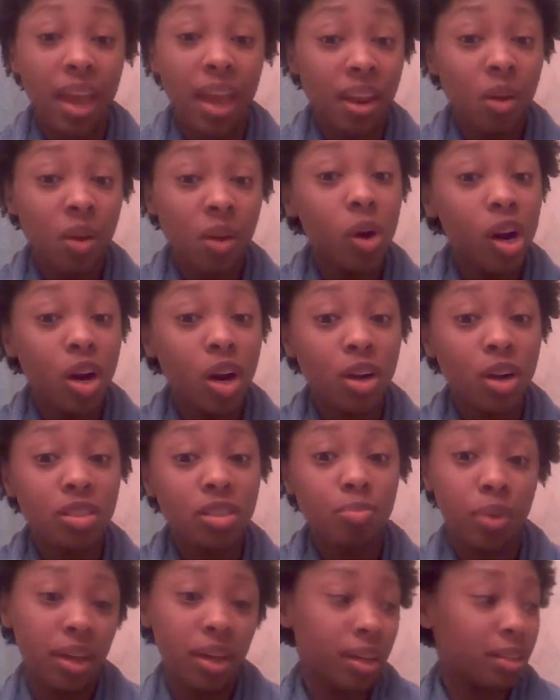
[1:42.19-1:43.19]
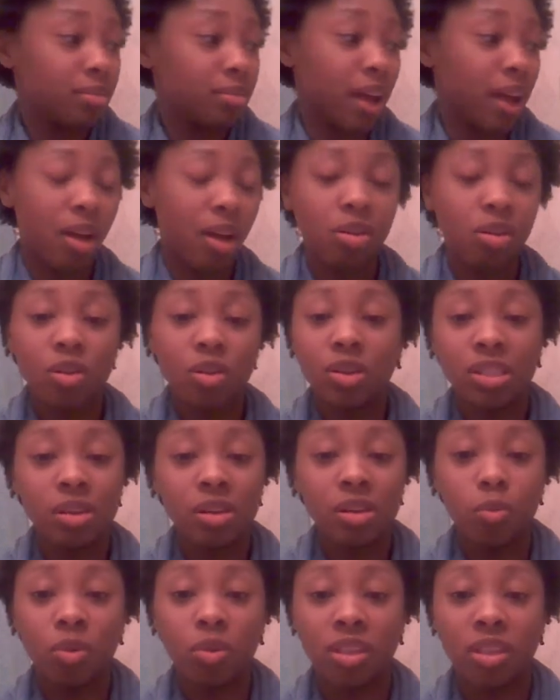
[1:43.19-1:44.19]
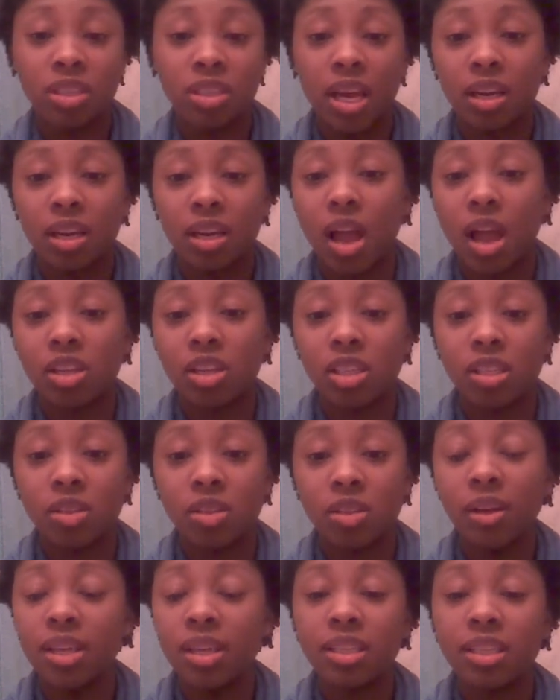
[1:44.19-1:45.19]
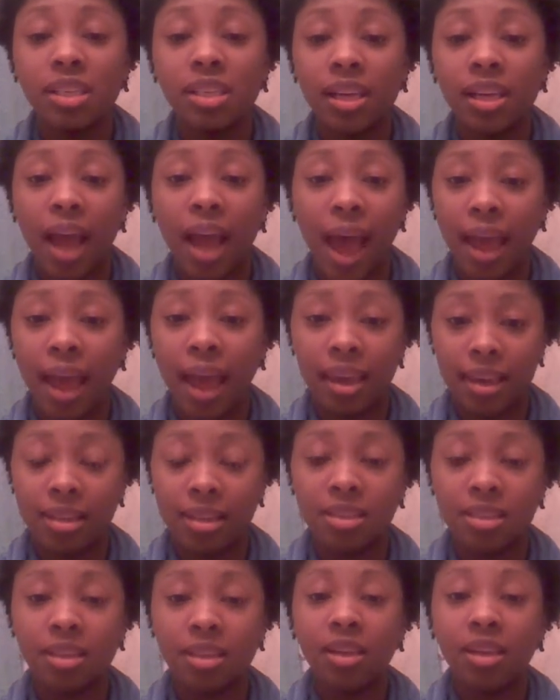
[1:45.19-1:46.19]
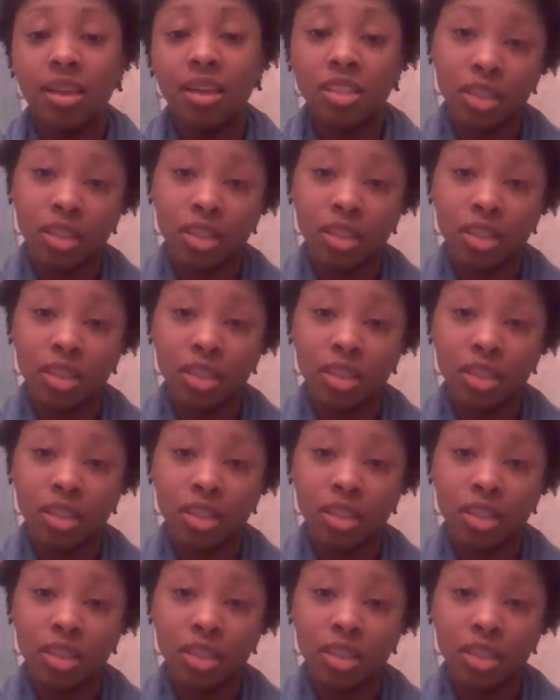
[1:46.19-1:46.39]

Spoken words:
And it works, but I don't know, it's something with the technology, so it doesn't need high heat.